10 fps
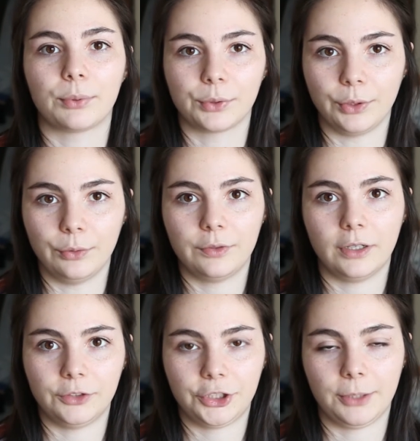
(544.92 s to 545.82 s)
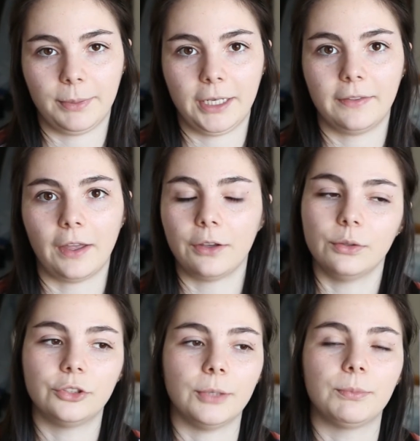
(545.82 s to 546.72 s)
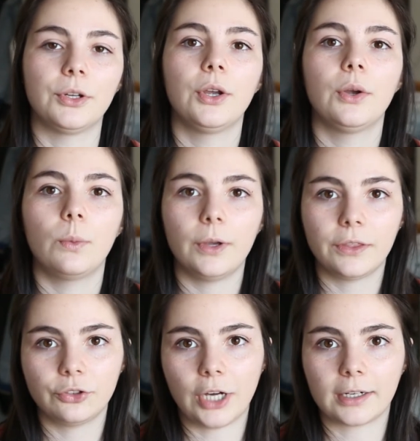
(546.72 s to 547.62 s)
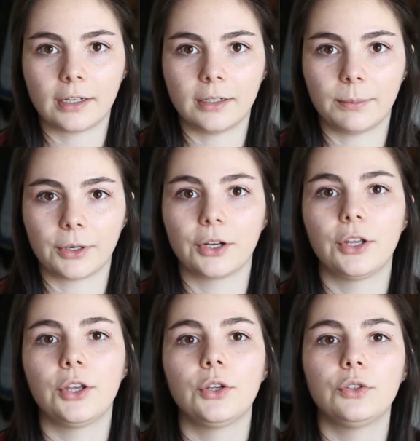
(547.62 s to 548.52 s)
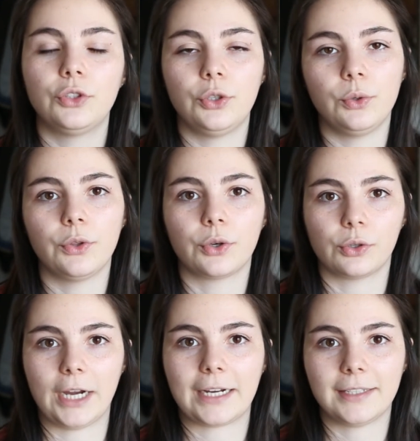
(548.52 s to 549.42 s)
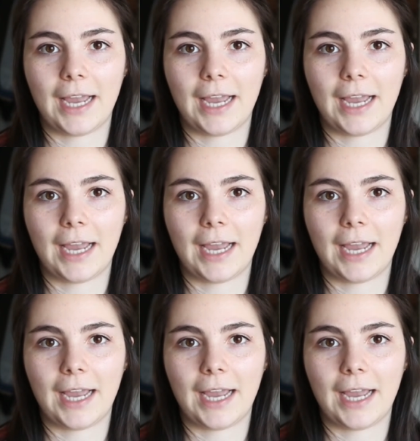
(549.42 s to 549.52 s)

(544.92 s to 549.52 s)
proof of shipping, that you shipped with a tracking number to the correct